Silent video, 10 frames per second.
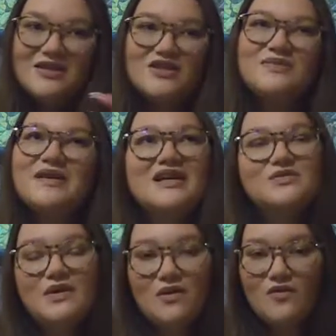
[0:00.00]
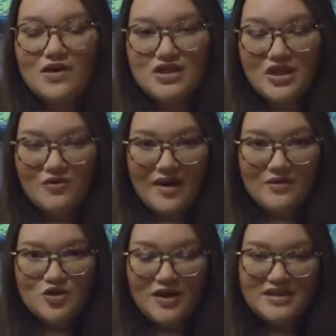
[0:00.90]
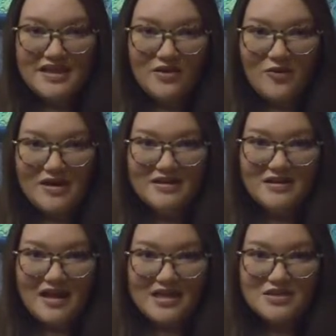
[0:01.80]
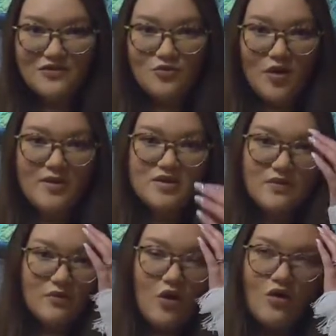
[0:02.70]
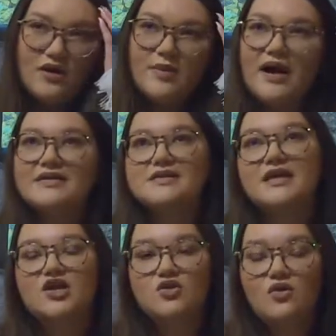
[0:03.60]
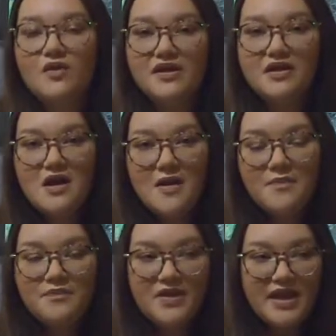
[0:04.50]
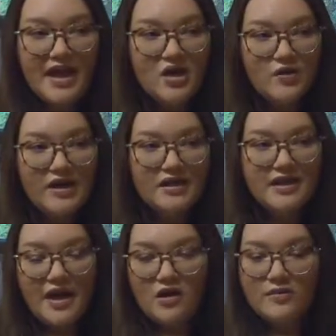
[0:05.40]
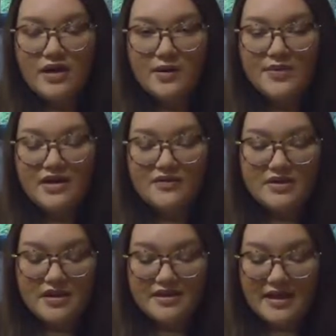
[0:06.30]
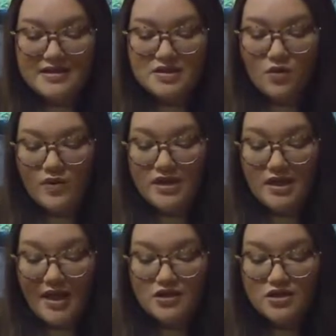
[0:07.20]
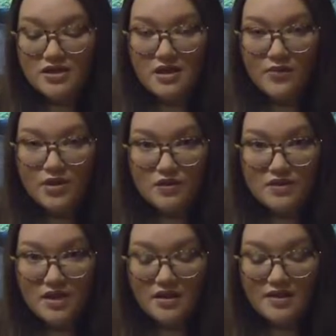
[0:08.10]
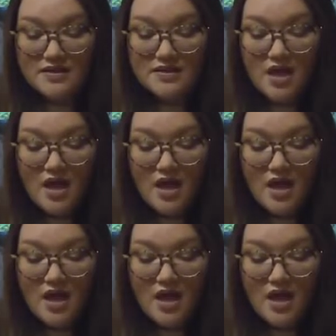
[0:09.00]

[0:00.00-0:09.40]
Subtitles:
Just because we were rushing around trying to get ready in the last few moments. We were already behind schedule with the catering and the hair and makeup and everything like that, so we didn't actually end up using this.